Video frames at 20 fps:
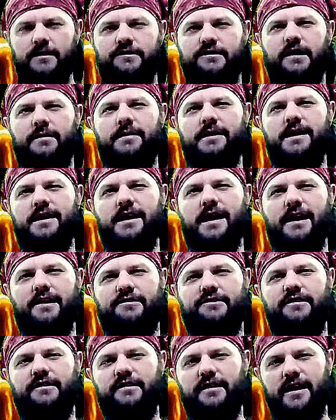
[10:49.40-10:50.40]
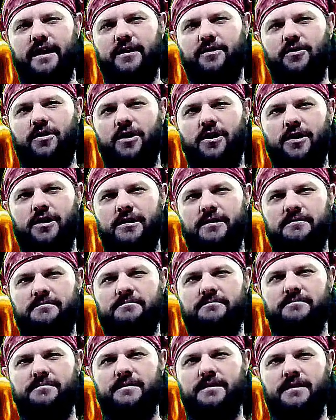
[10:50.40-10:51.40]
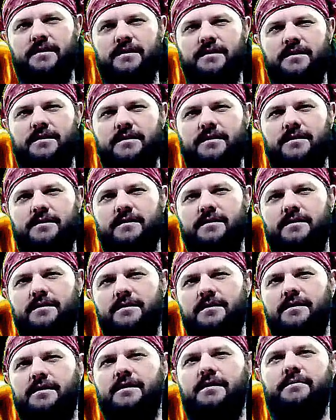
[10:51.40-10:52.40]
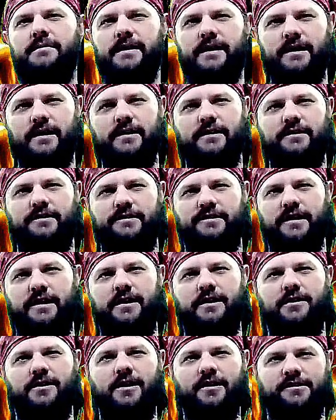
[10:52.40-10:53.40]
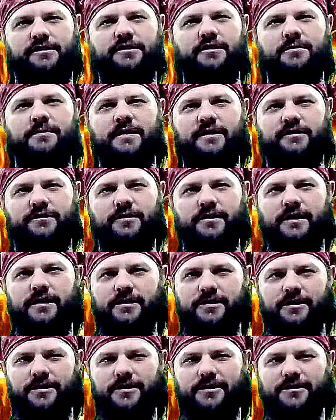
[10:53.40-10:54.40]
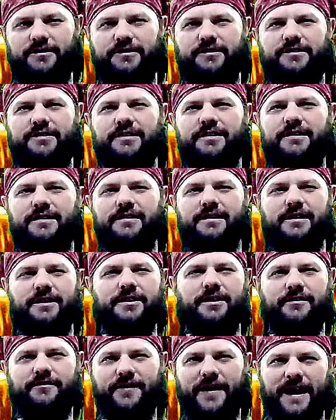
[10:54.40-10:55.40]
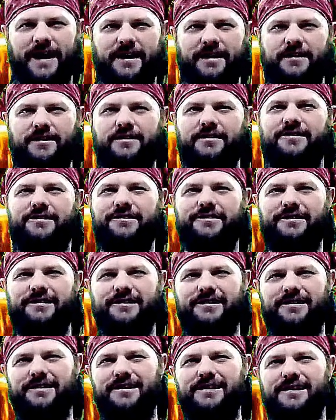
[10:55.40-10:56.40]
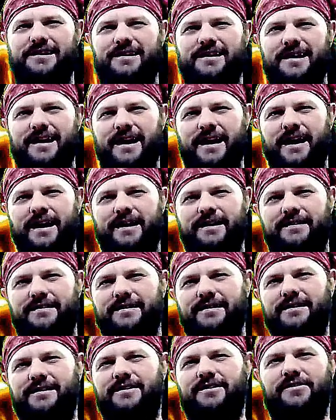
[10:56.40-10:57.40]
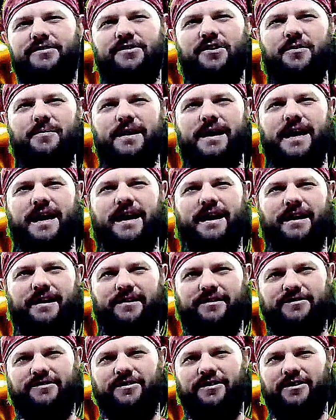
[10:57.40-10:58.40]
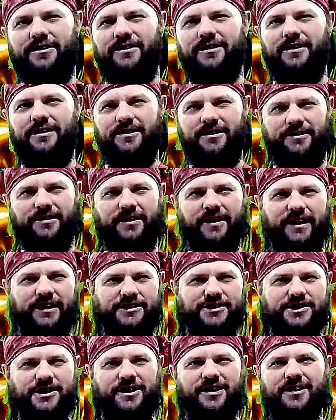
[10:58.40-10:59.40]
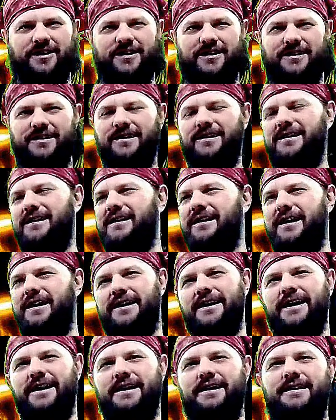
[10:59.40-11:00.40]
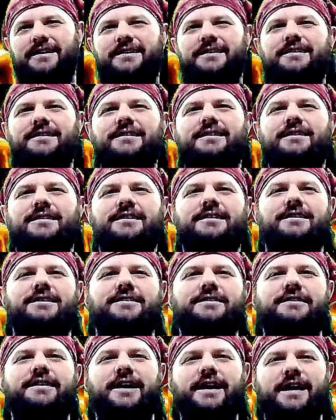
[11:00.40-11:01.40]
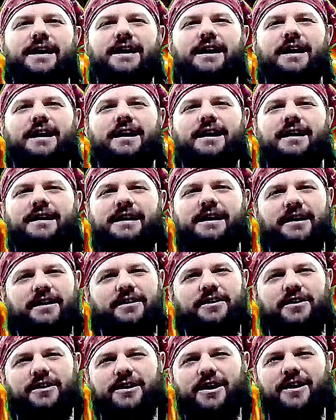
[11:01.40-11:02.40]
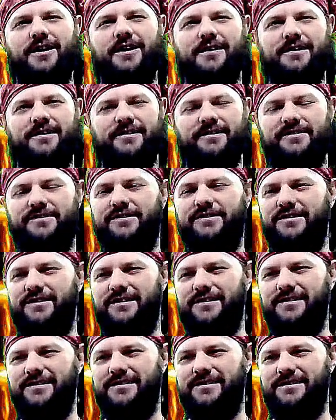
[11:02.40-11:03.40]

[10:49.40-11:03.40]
Sam and Dean has to tag along because they're also mystery hunters and they're fans. And the Scooby Gang are like, sure. And then they get in their cars